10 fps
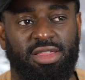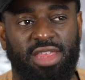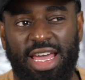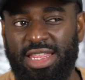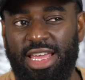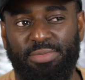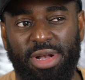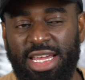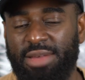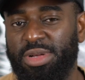that they
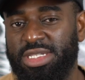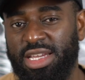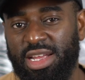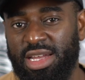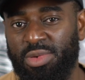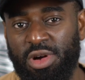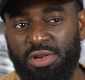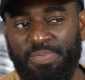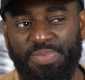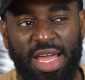played particularly
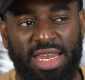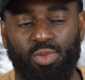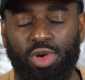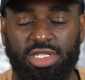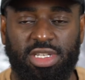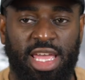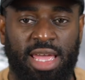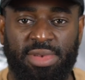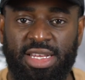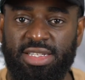well. I didn't watch the
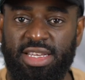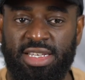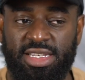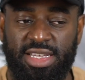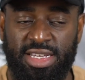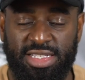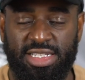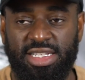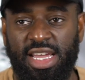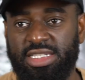game in, in, in its
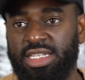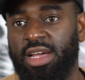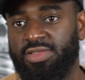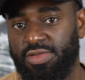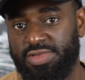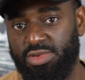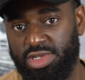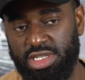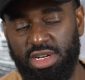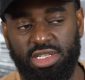entirety. I was obviously
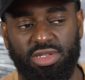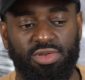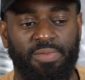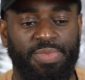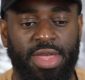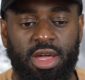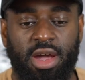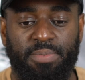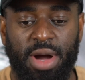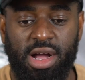watching Arsenal,
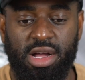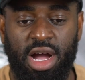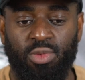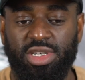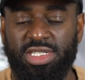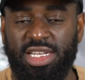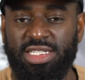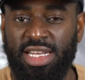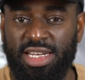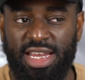but I watched the
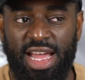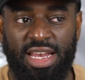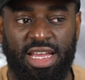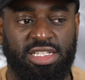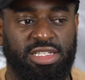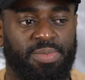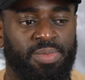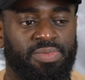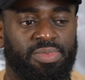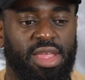extended highlights,
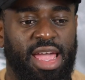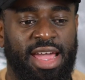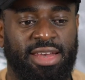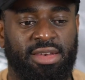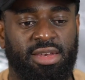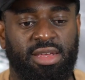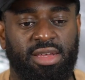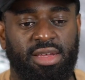and